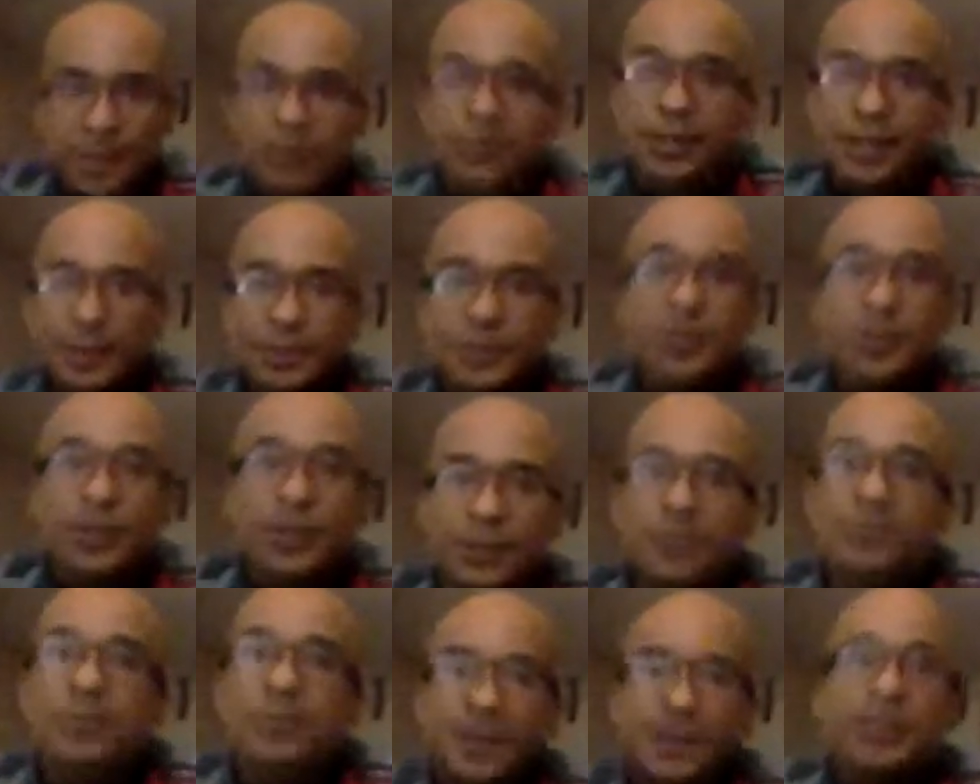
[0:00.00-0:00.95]
that is
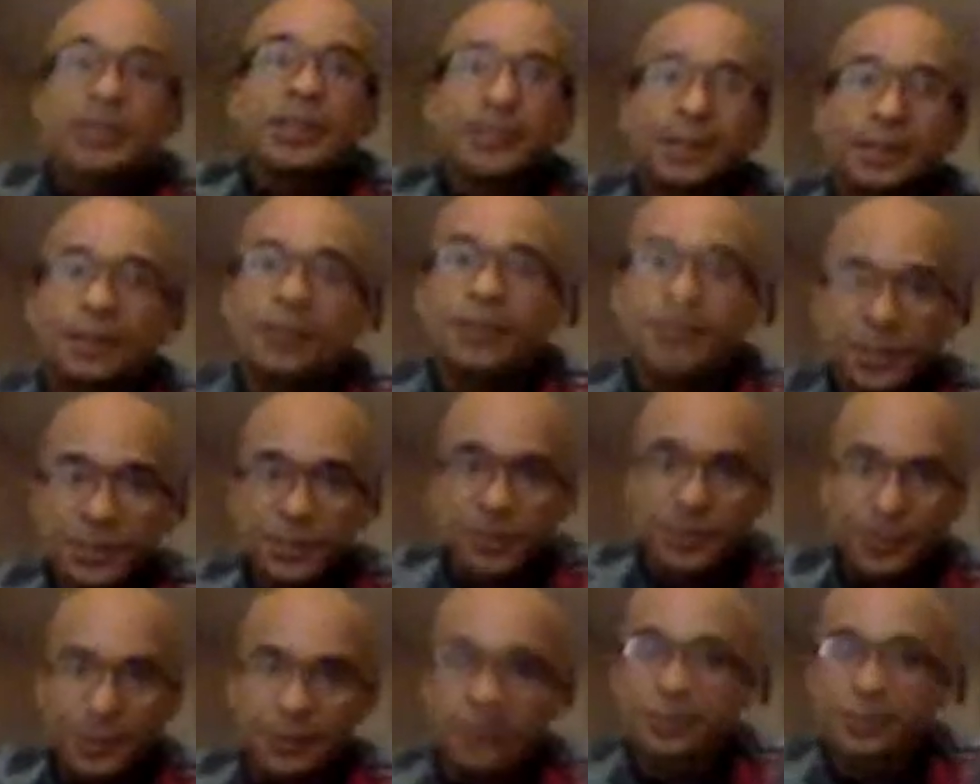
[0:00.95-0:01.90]
caused by the
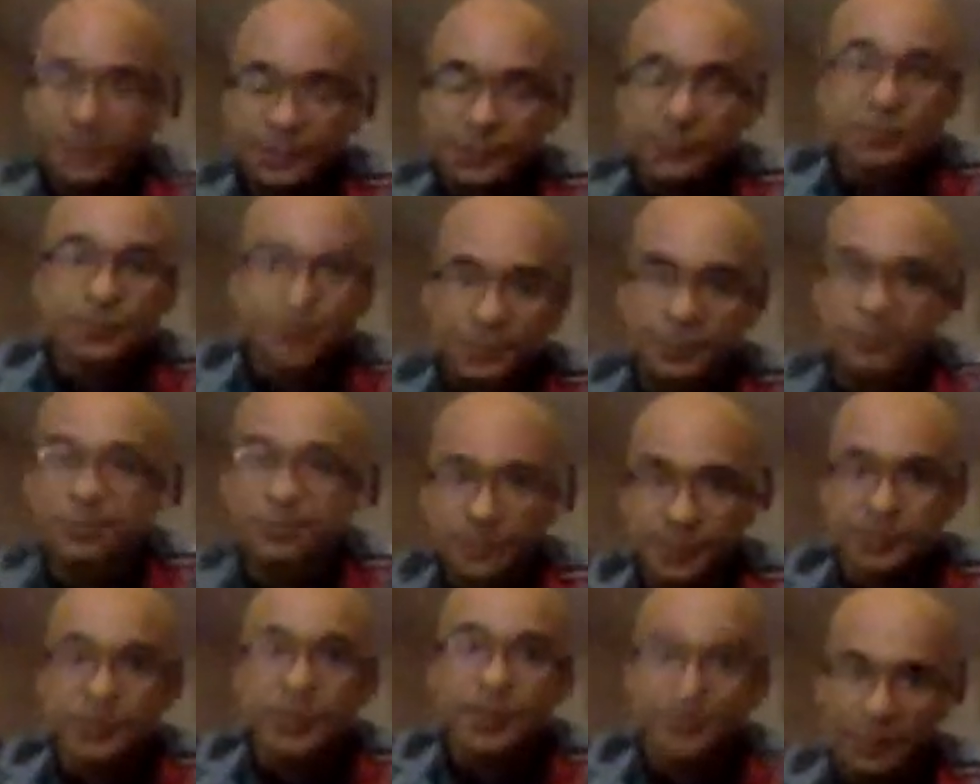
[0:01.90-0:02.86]
collision
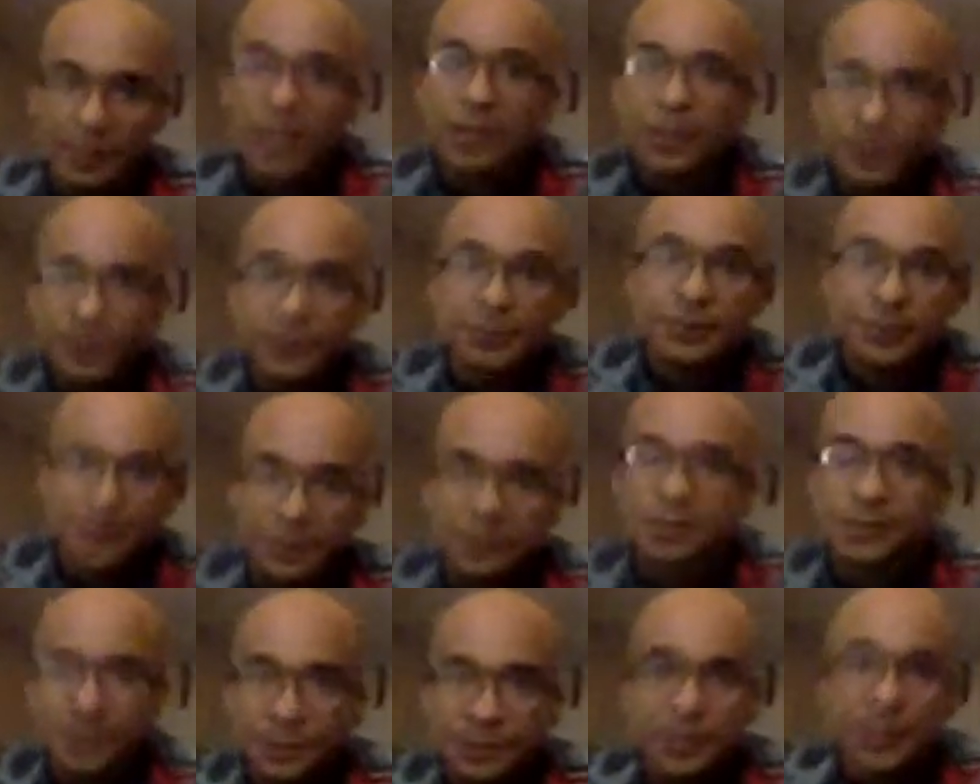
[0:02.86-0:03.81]
of molecules.
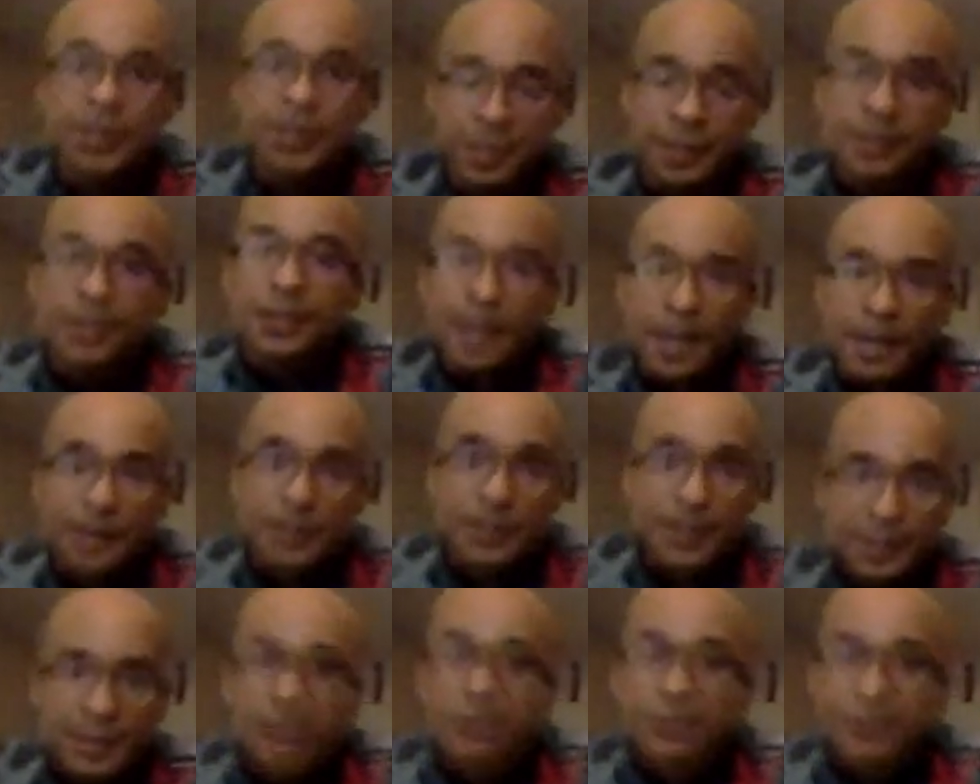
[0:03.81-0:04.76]
And
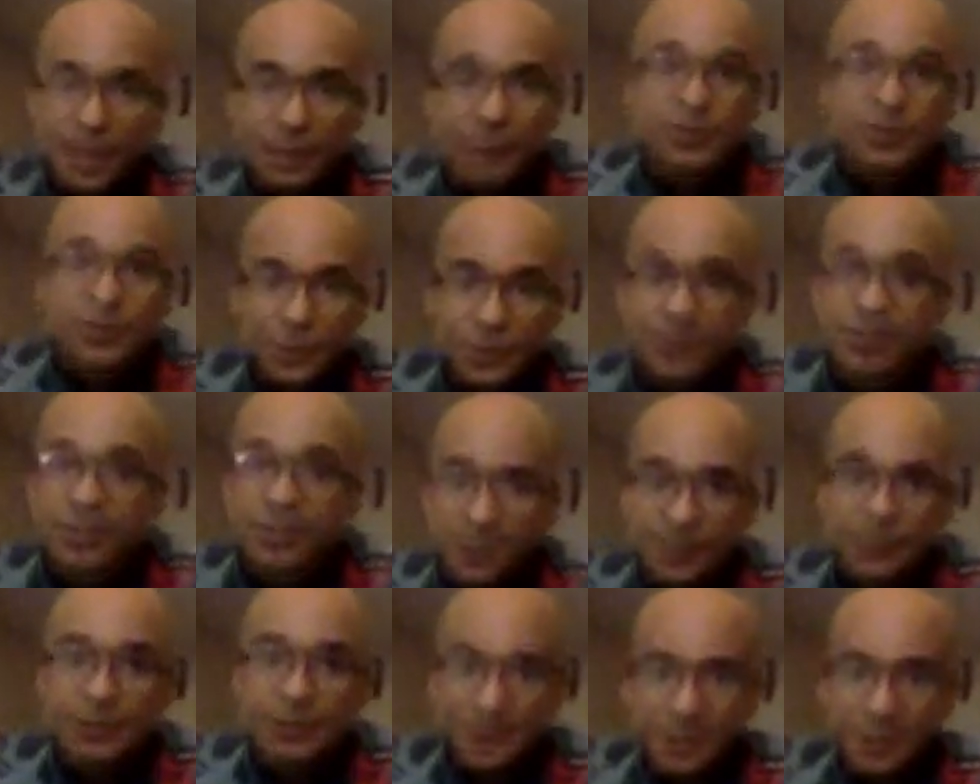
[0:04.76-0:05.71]
that's how sound is transferred,
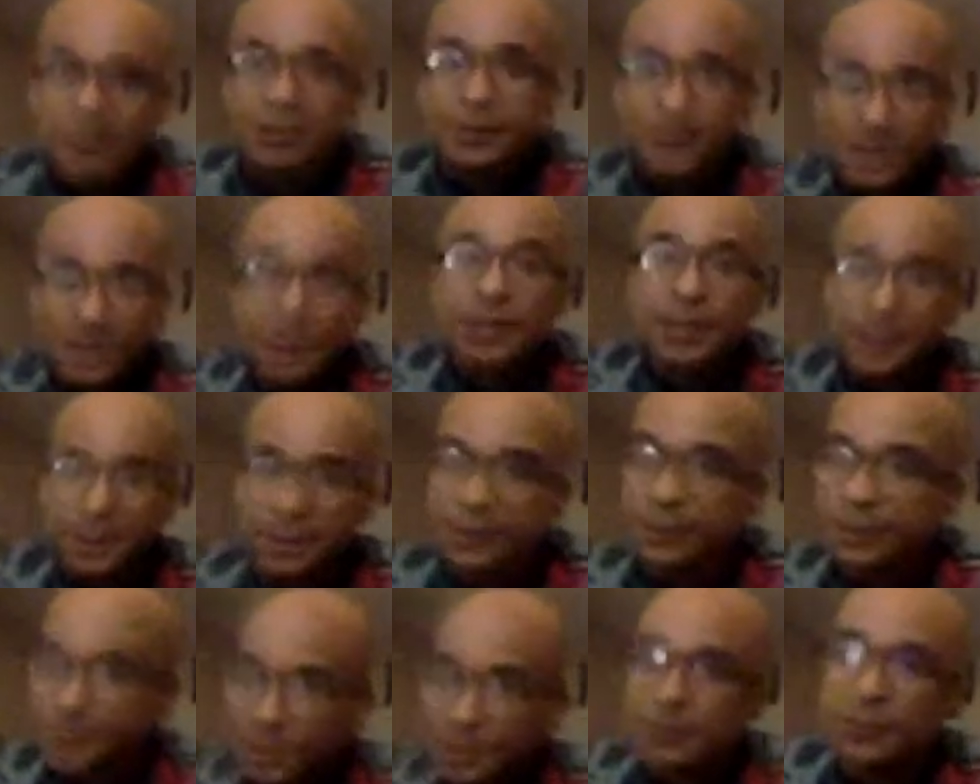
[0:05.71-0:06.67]
the
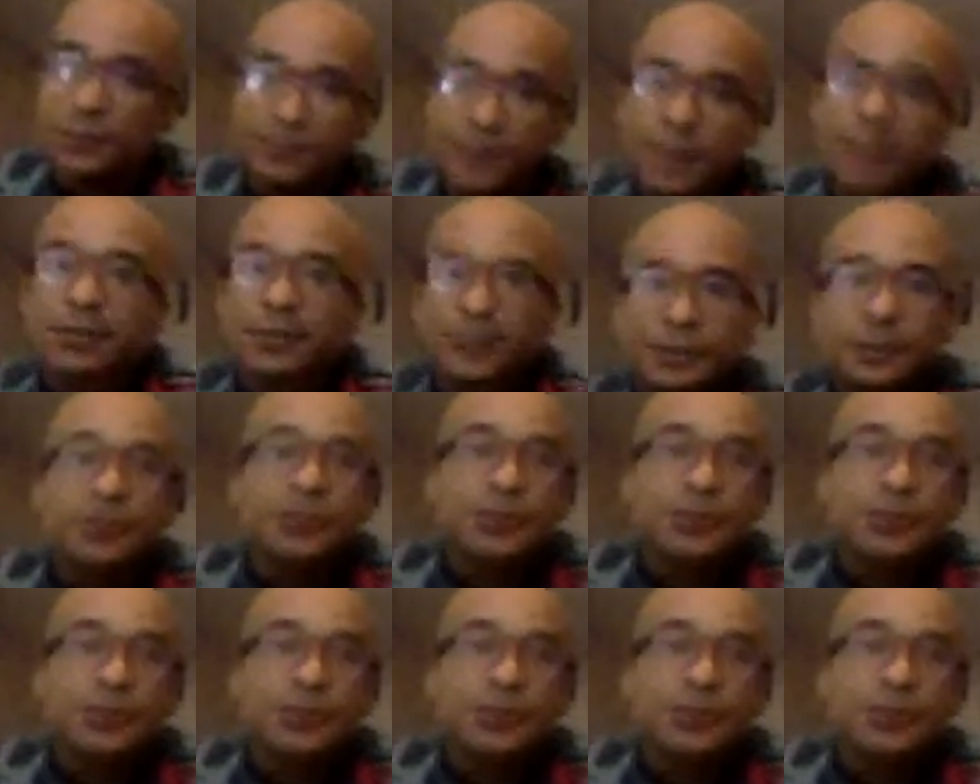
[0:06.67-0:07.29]
collision of molecules